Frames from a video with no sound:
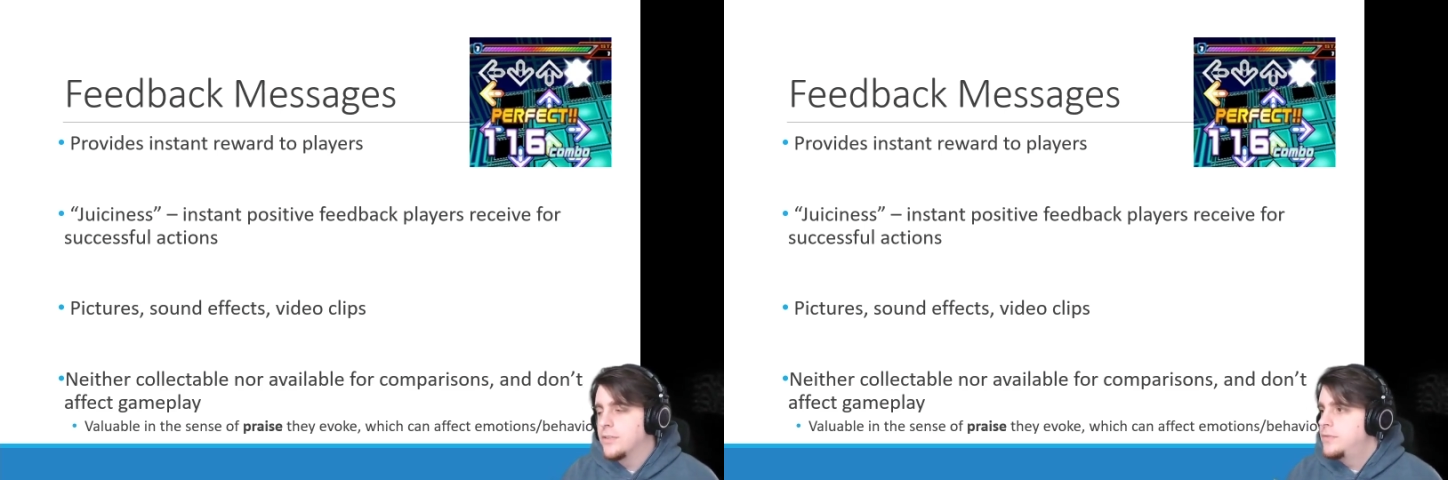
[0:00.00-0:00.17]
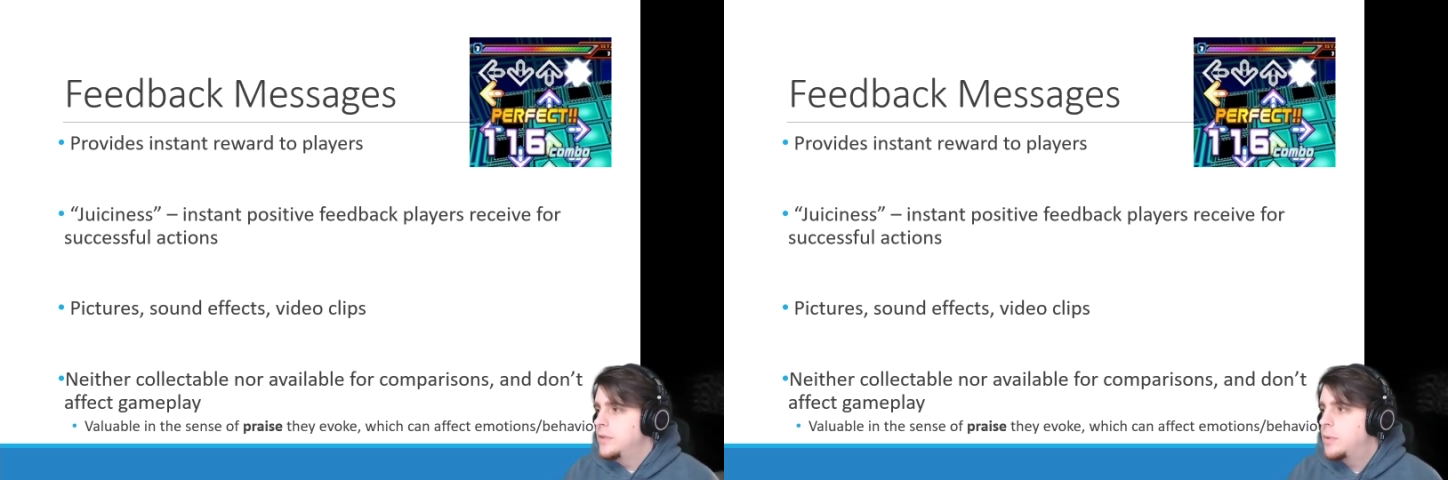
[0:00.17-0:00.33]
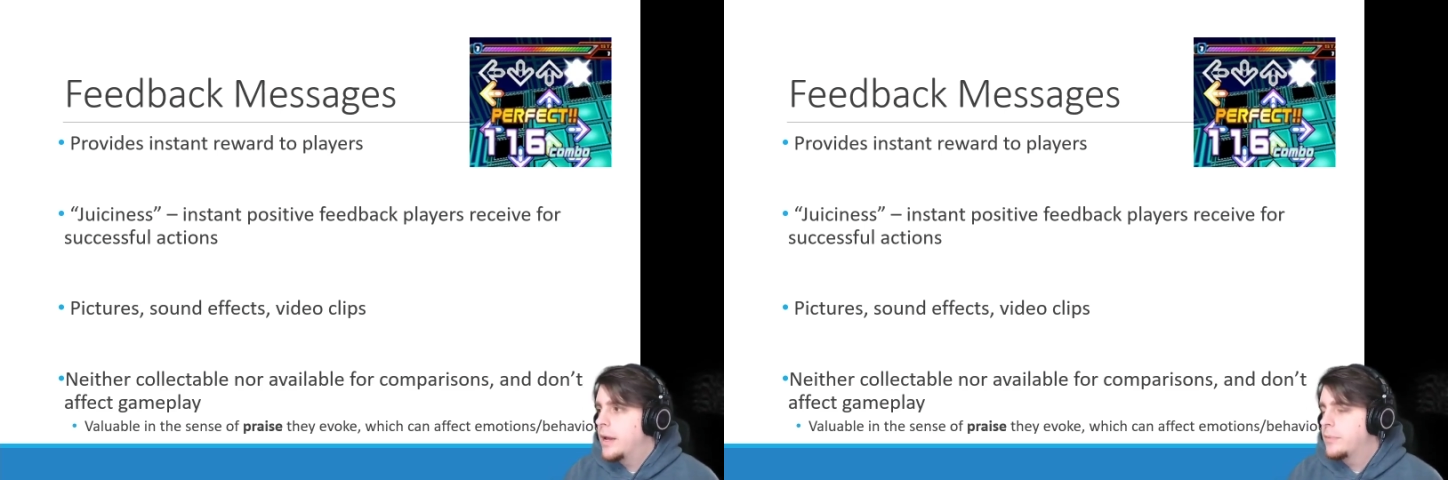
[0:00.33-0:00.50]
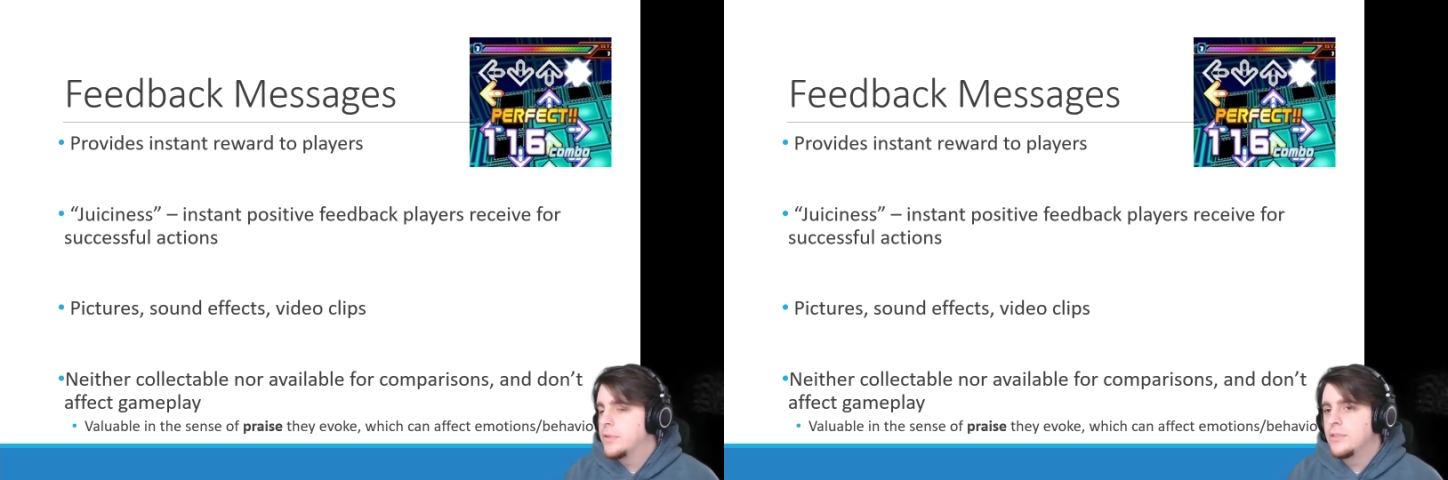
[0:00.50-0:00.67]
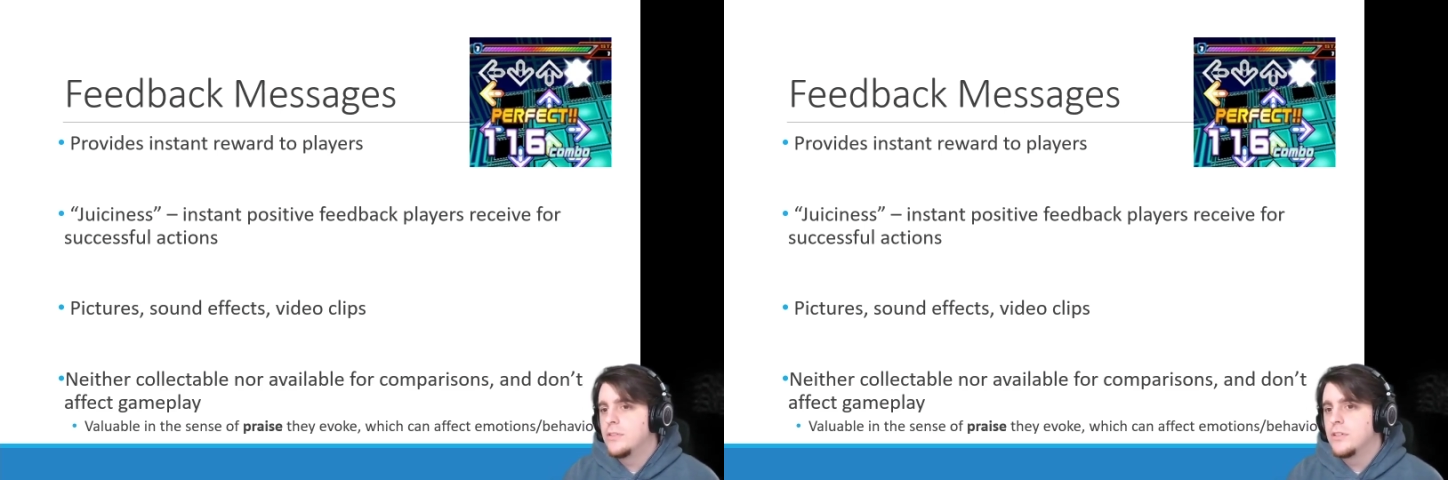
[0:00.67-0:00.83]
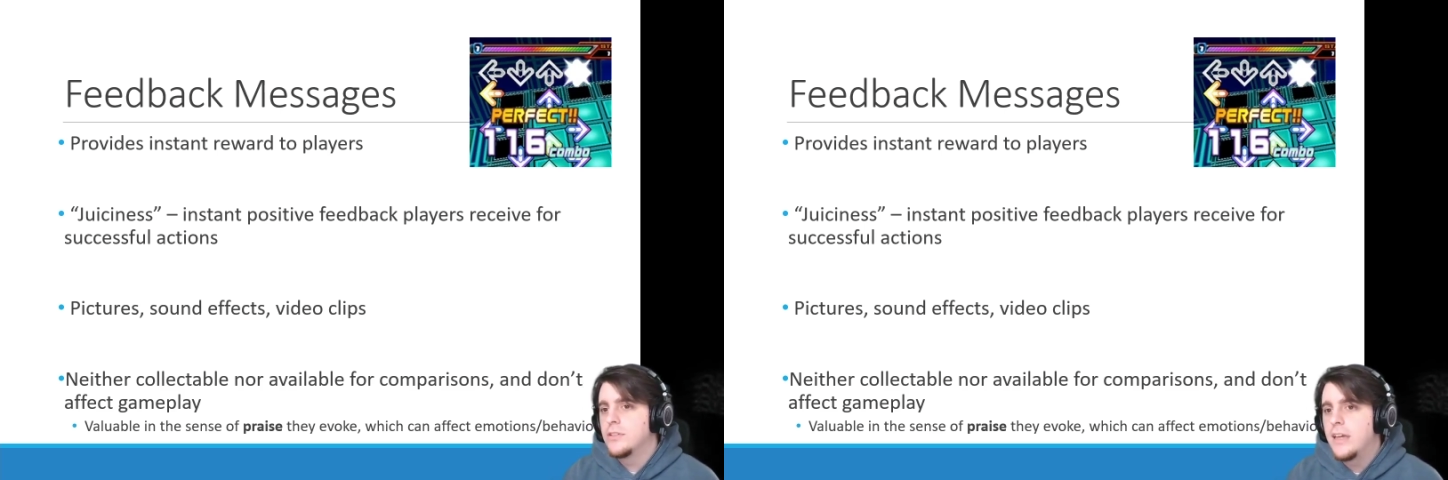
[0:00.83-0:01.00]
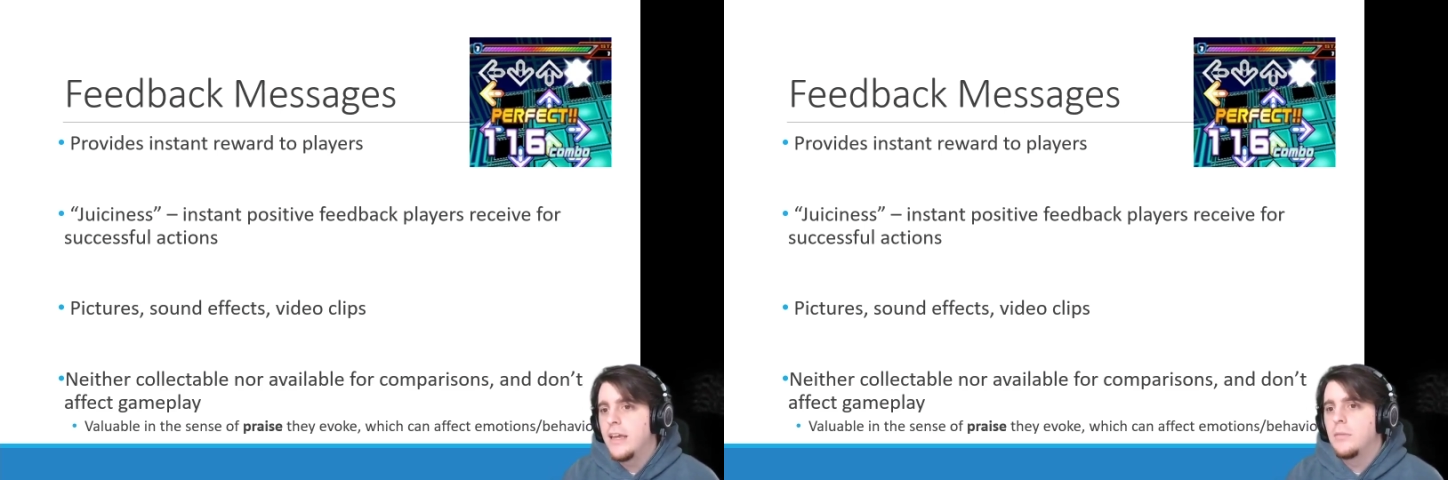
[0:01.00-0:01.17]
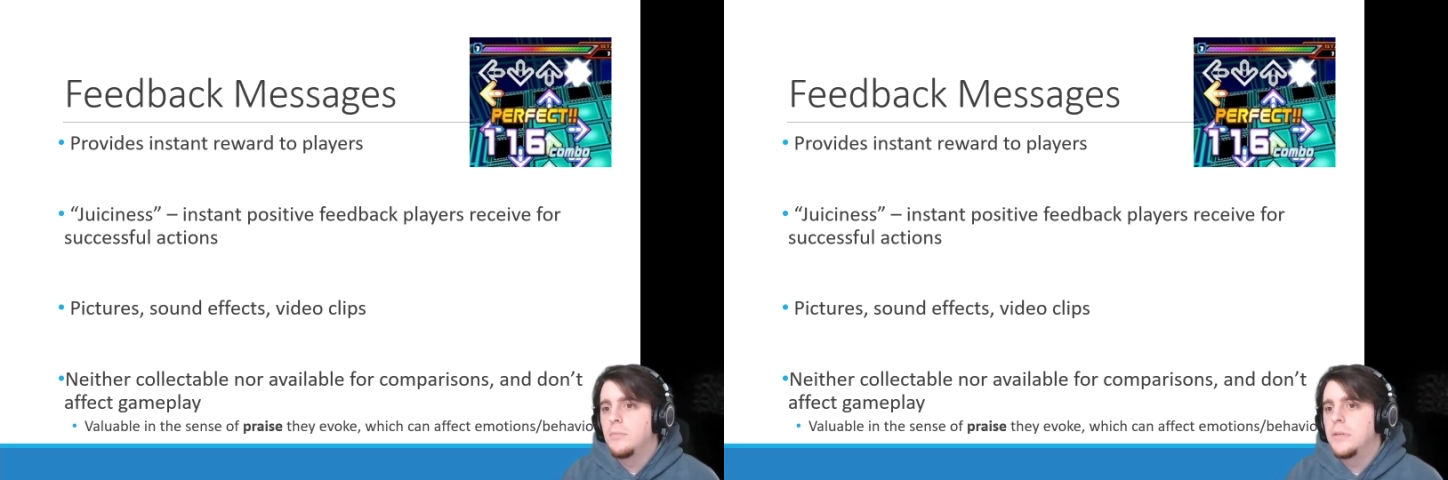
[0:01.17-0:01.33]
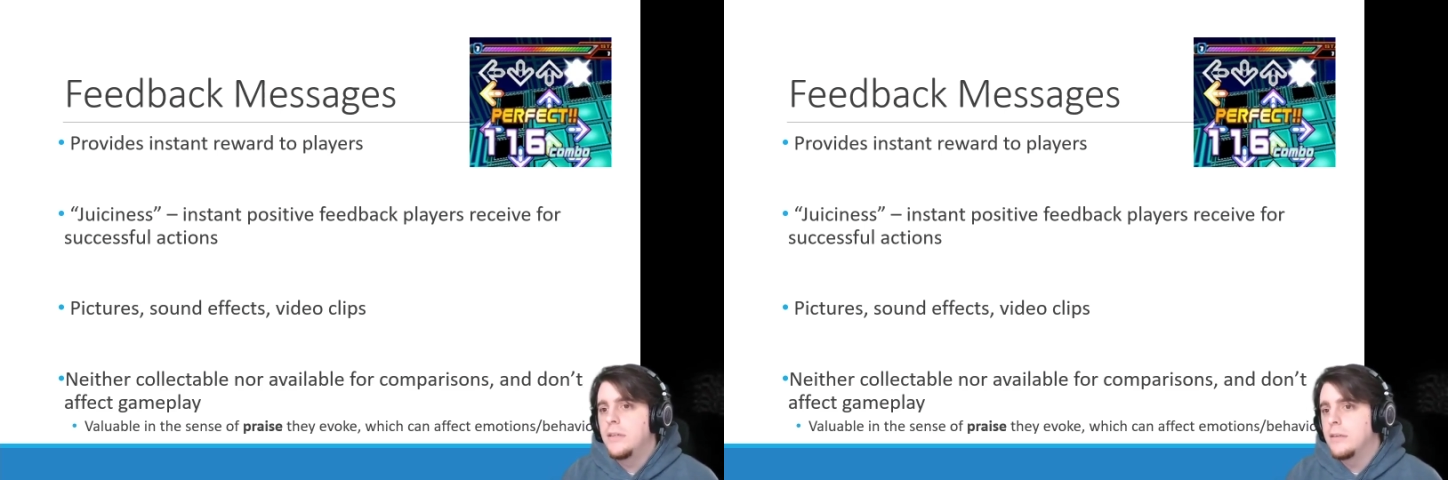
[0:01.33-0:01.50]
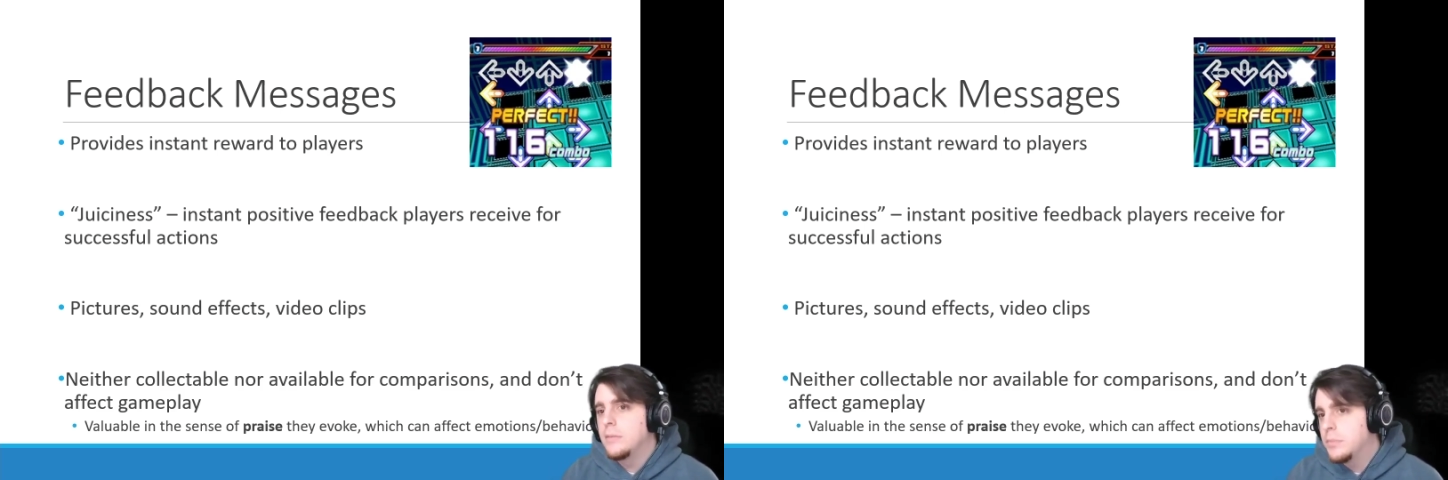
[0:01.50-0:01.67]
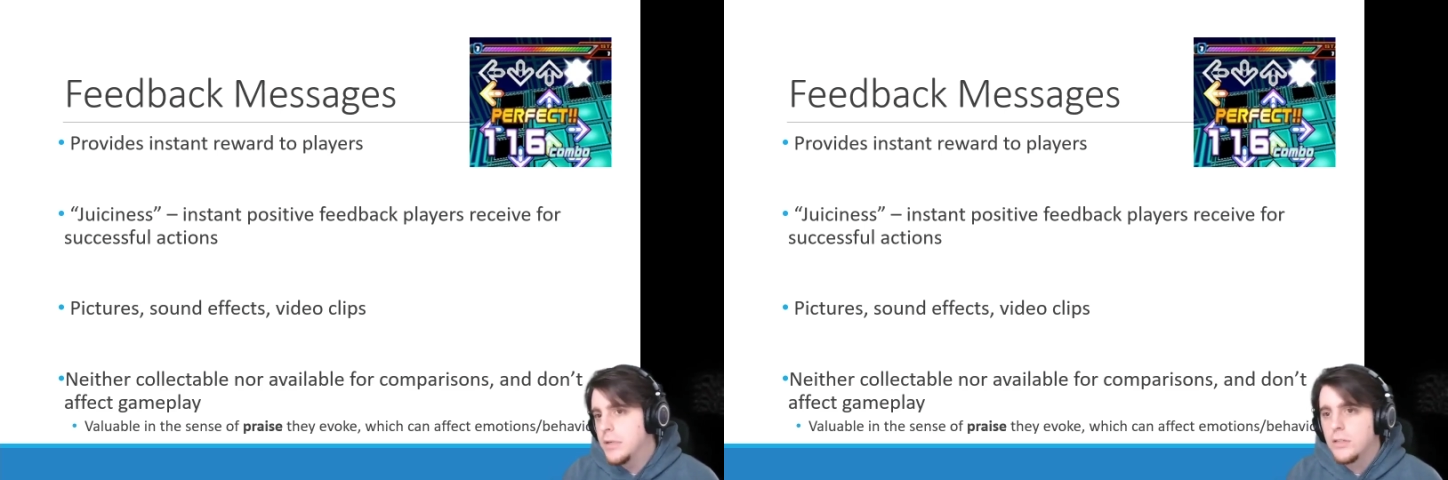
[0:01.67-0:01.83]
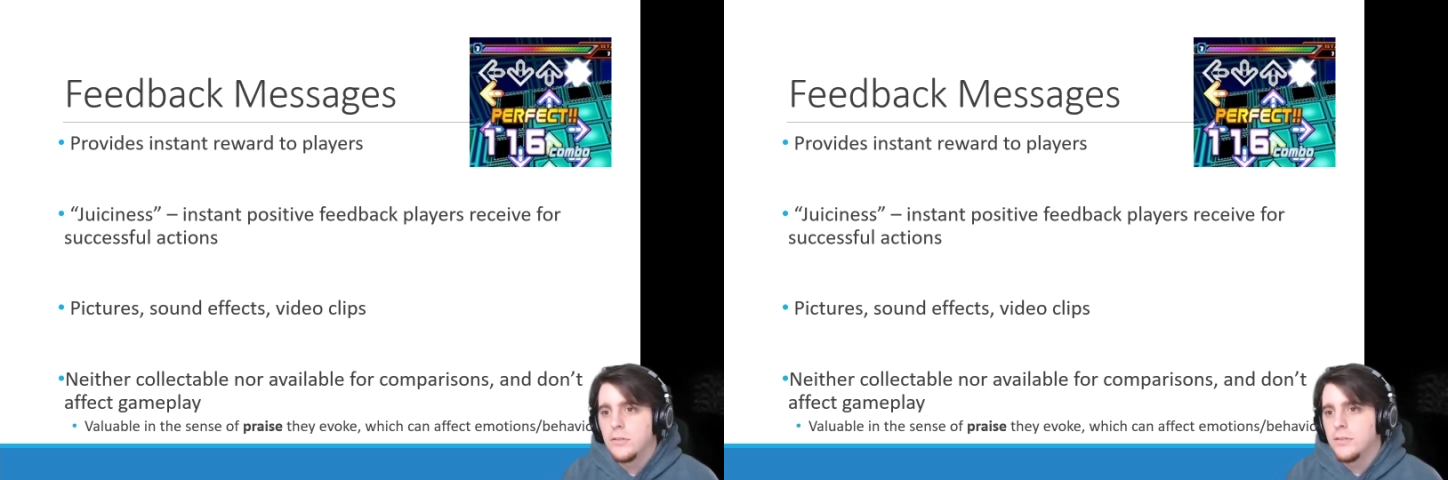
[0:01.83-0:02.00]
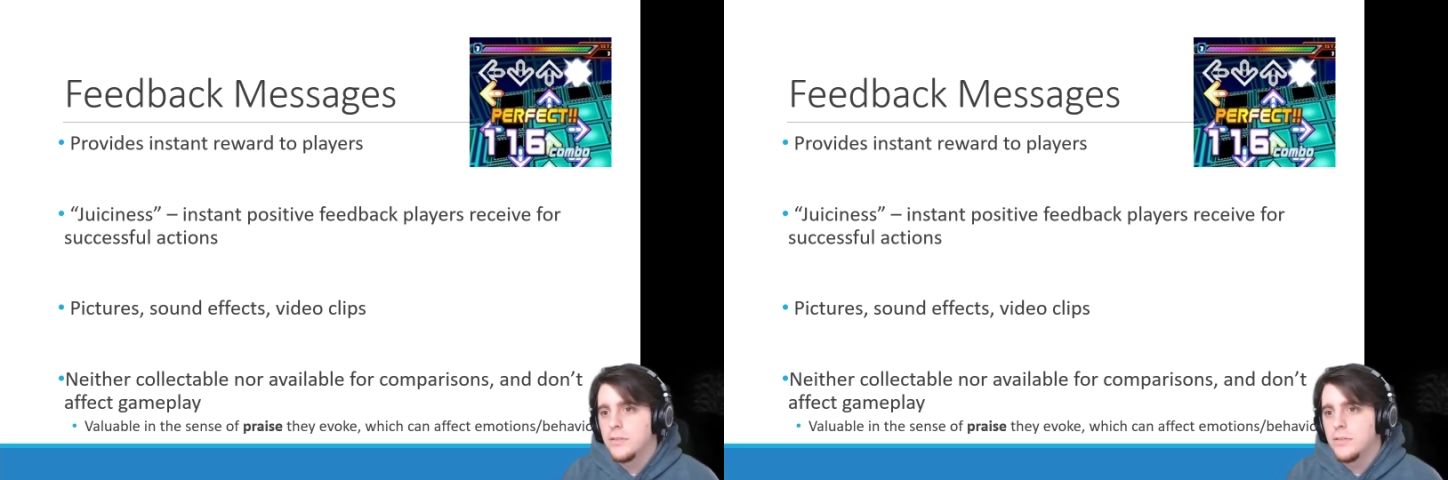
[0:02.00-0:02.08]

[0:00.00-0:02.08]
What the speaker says: feedback messages can be pictures,